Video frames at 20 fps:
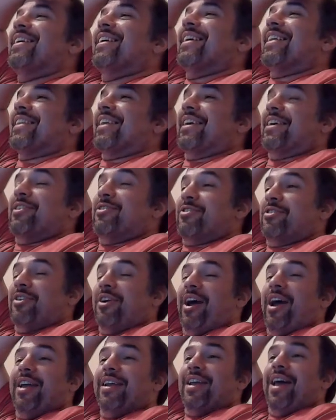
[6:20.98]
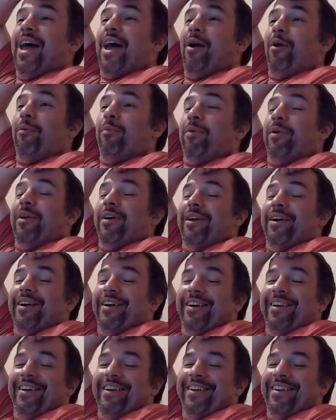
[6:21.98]
like he's trying to help
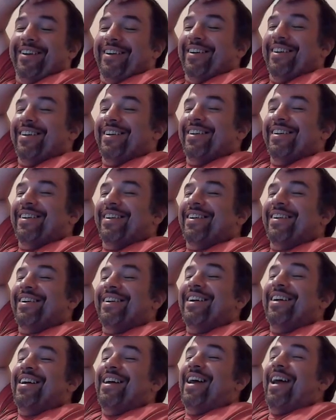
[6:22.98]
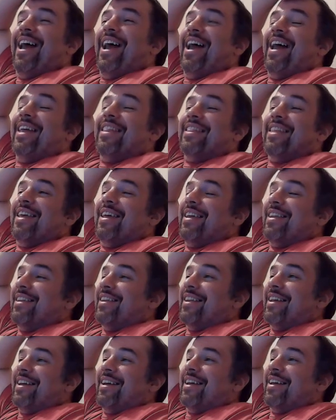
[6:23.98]
her, and
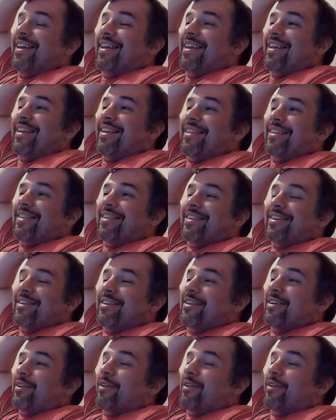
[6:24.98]
then they